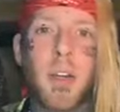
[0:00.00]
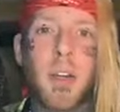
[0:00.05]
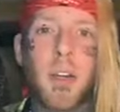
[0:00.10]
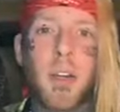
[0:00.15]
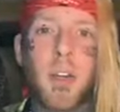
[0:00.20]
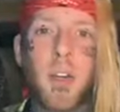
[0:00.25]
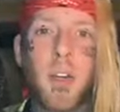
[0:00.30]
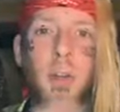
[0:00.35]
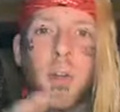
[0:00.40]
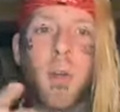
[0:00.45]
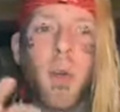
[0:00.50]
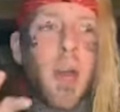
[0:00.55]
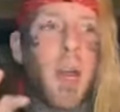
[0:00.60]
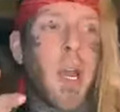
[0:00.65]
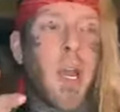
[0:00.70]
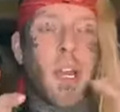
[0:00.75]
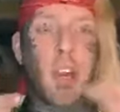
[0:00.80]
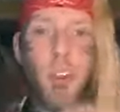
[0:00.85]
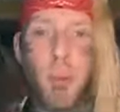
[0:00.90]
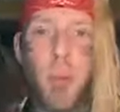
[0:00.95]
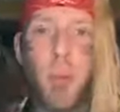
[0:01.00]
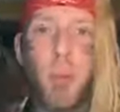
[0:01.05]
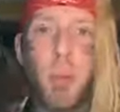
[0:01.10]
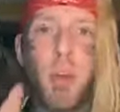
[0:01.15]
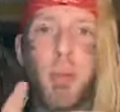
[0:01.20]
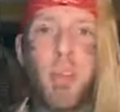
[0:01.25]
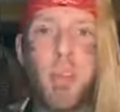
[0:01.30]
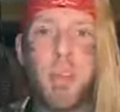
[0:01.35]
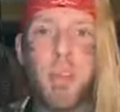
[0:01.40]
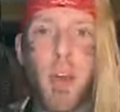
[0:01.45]
to a group of
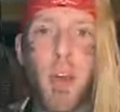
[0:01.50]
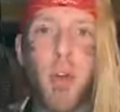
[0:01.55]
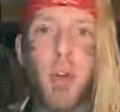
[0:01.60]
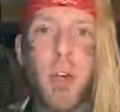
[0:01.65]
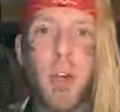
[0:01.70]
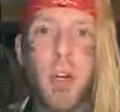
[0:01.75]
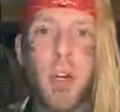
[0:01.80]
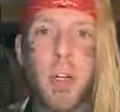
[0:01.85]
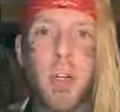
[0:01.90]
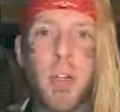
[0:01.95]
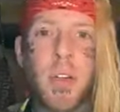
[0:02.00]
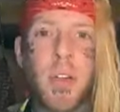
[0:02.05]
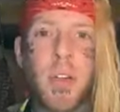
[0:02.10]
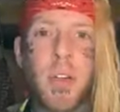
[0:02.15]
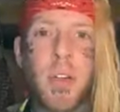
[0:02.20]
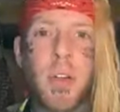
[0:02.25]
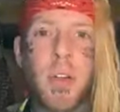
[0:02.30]
voters